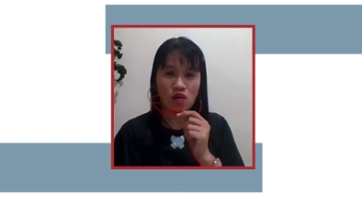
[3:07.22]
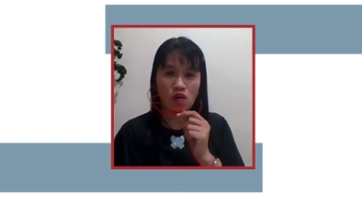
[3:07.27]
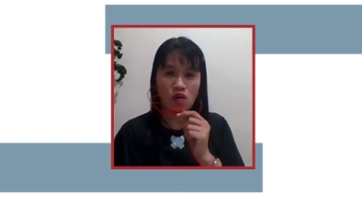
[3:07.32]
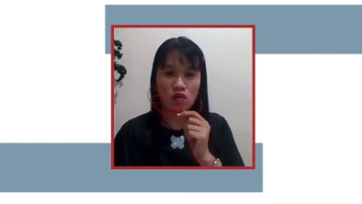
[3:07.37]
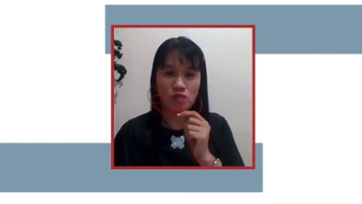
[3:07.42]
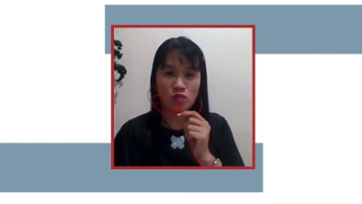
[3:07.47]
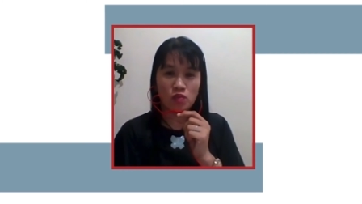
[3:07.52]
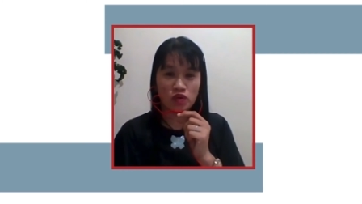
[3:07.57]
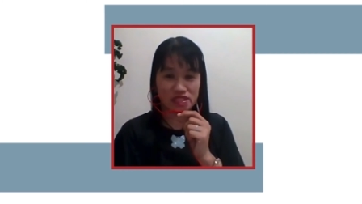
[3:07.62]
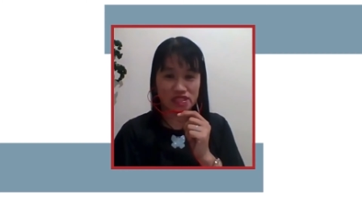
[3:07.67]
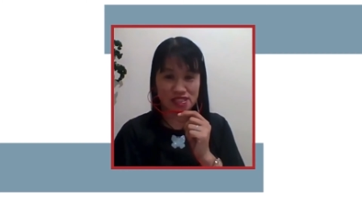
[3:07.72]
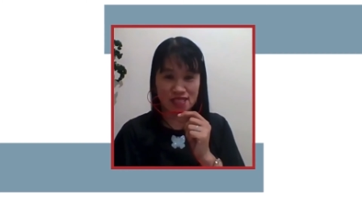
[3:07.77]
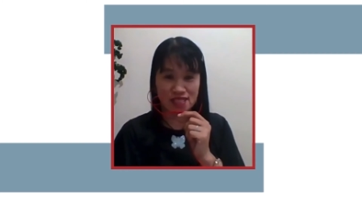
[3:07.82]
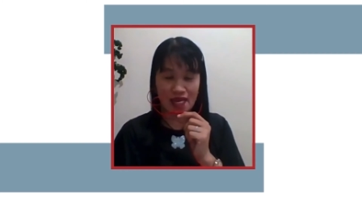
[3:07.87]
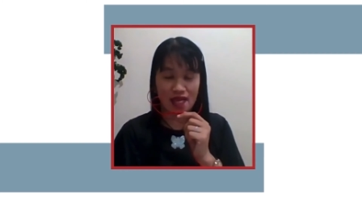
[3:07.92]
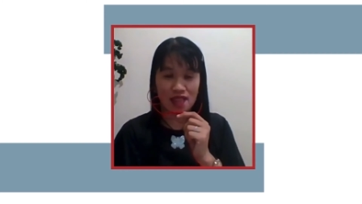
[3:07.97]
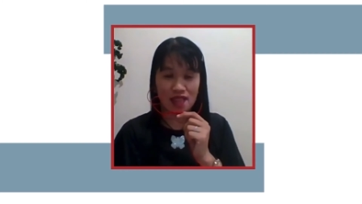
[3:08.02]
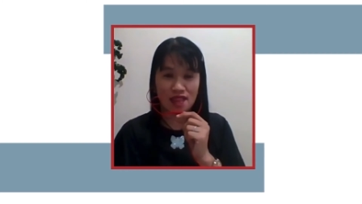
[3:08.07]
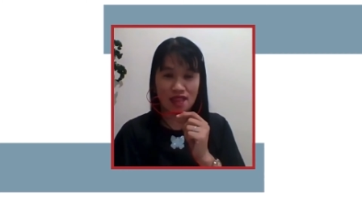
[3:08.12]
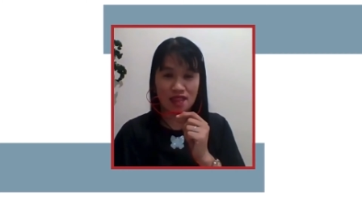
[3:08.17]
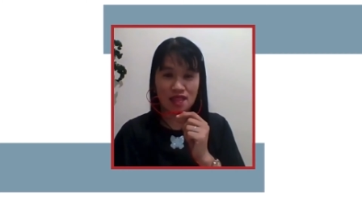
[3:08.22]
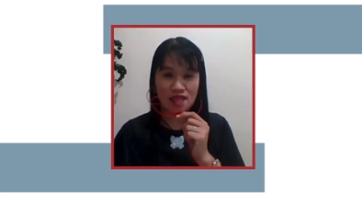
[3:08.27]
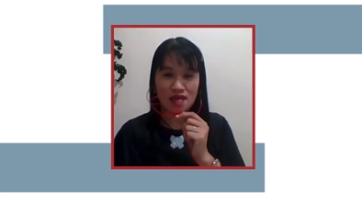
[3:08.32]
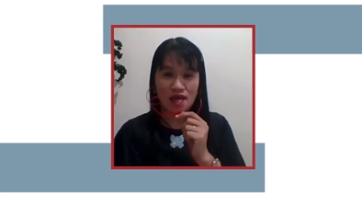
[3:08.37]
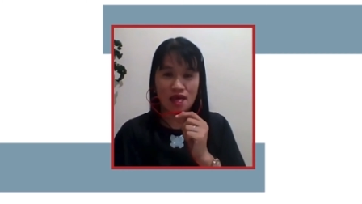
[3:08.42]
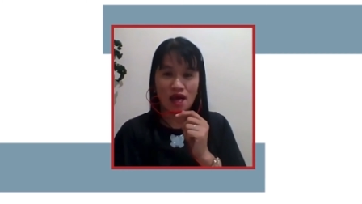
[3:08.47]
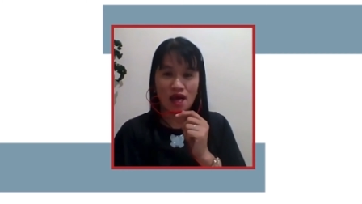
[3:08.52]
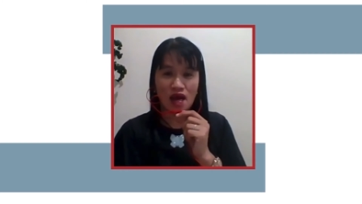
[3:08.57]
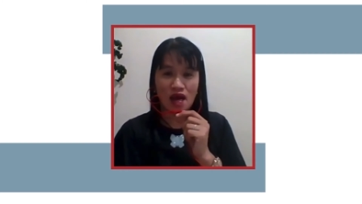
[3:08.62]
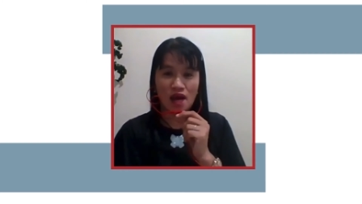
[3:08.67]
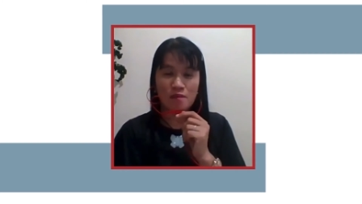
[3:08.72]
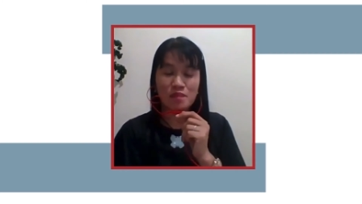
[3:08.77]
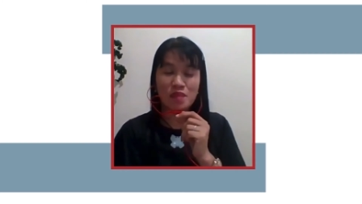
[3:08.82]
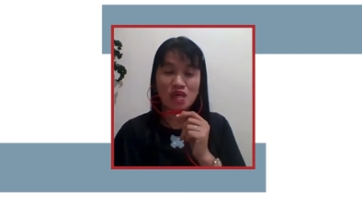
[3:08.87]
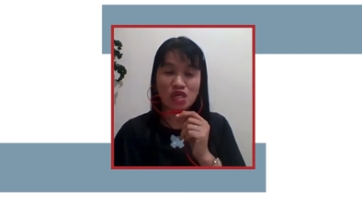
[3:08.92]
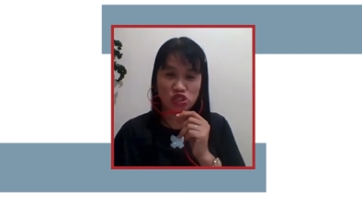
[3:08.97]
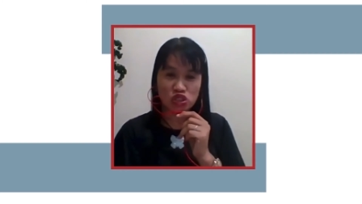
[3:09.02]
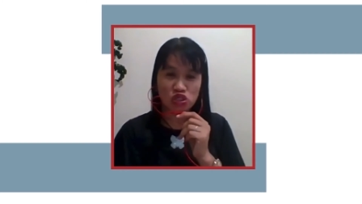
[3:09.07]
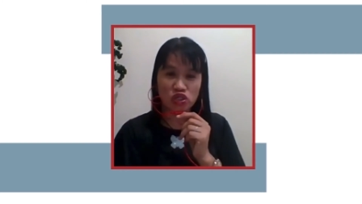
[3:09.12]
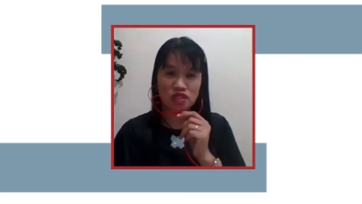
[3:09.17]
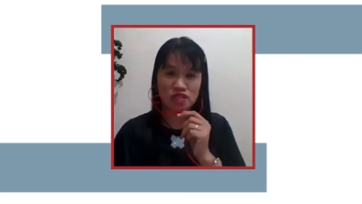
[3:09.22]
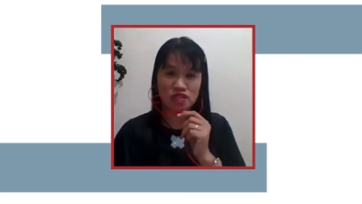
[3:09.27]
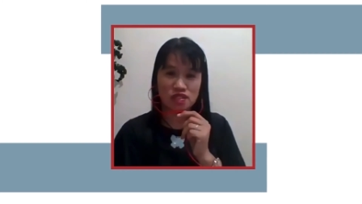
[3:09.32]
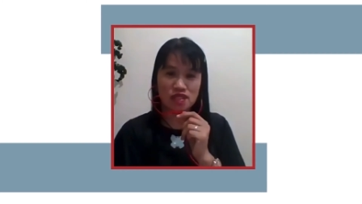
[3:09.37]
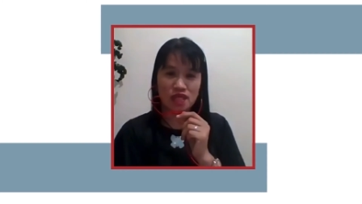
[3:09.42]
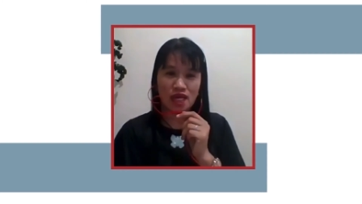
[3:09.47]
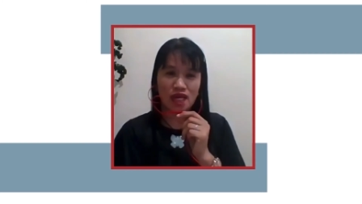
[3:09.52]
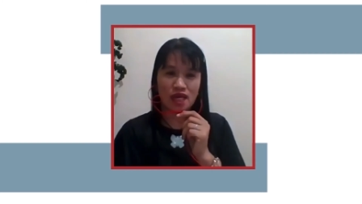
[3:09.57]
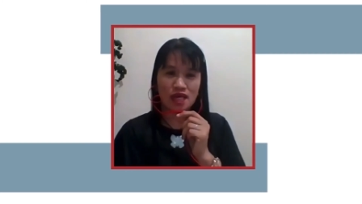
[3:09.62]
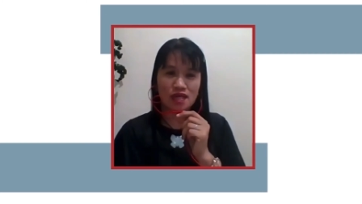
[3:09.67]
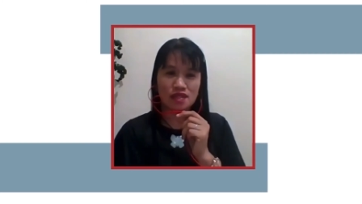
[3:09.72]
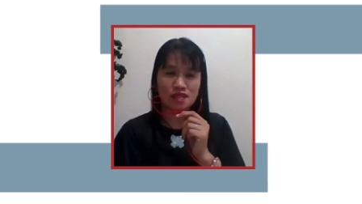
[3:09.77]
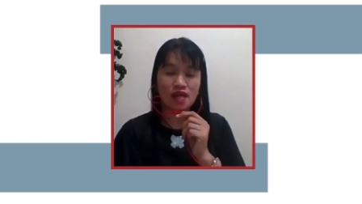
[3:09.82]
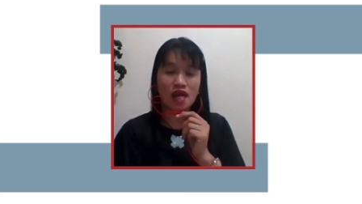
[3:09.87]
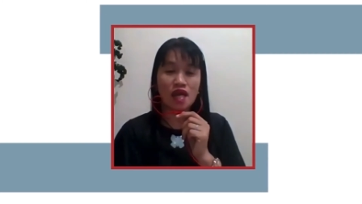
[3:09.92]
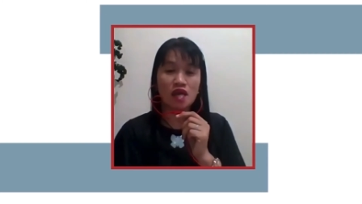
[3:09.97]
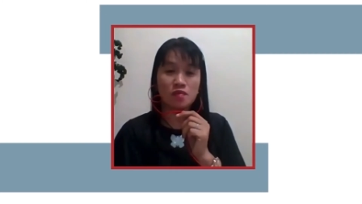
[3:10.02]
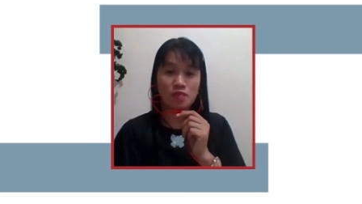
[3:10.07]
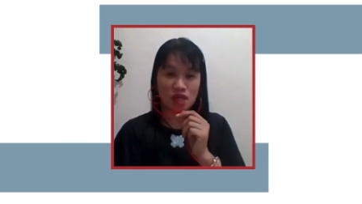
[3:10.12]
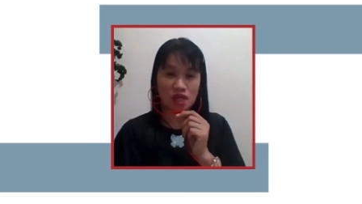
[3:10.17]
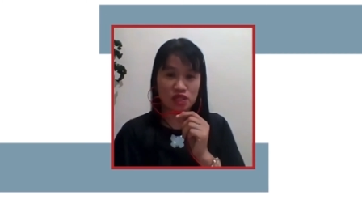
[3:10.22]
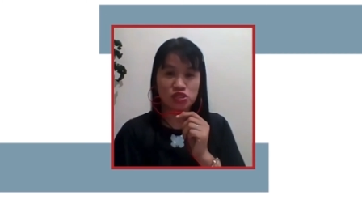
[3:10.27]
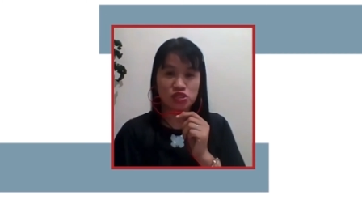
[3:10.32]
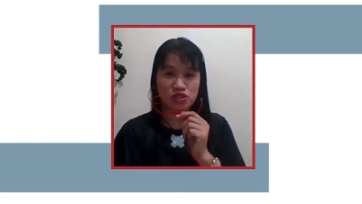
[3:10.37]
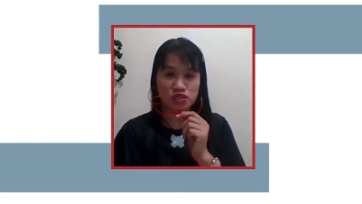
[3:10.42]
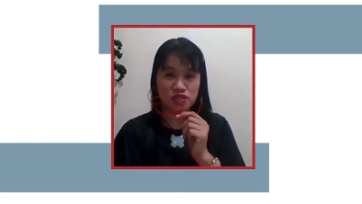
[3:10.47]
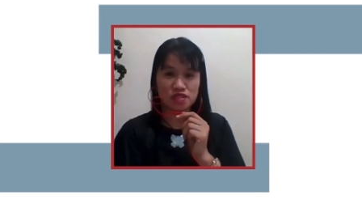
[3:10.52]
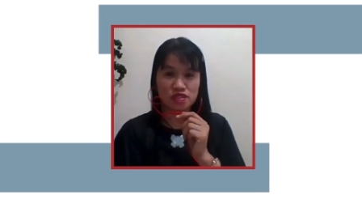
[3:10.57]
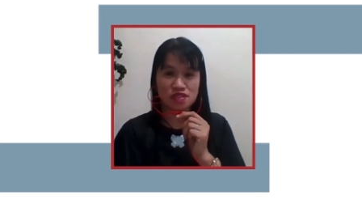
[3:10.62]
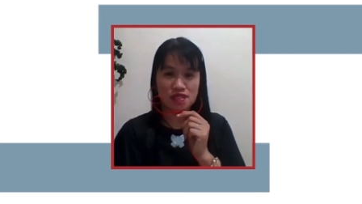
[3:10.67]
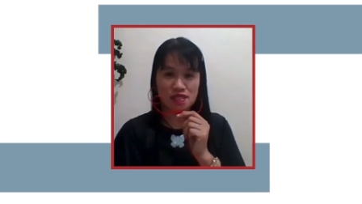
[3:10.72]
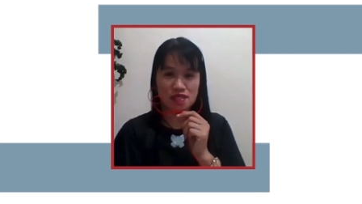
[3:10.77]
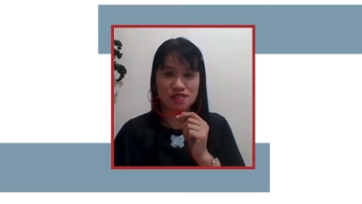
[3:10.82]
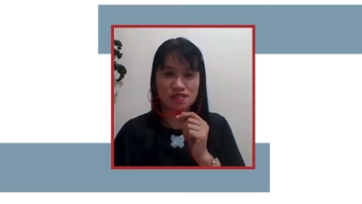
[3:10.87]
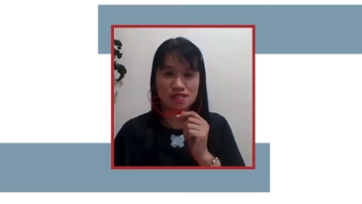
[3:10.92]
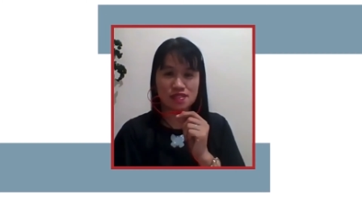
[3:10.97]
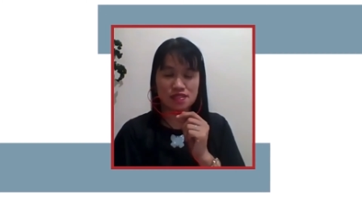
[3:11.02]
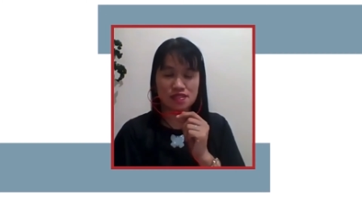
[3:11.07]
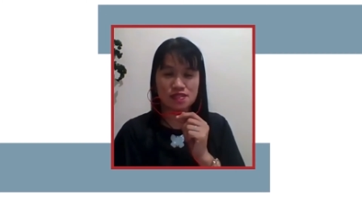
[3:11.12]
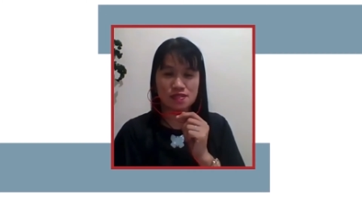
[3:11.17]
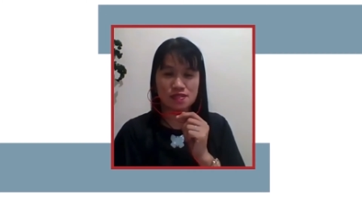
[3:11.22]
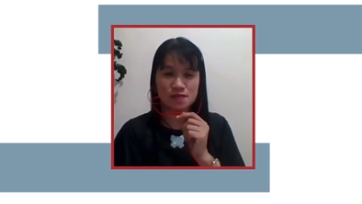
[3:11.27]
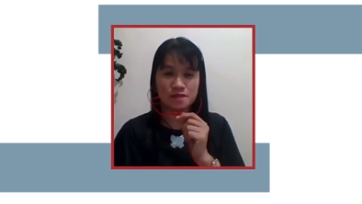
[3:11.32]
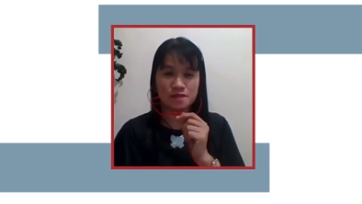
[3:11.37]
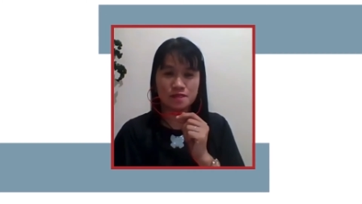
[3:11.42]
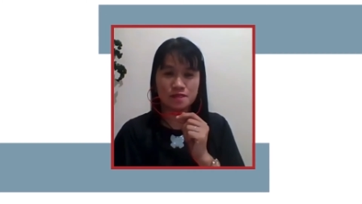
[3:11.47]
almost 10 uh, mission and tribal churches.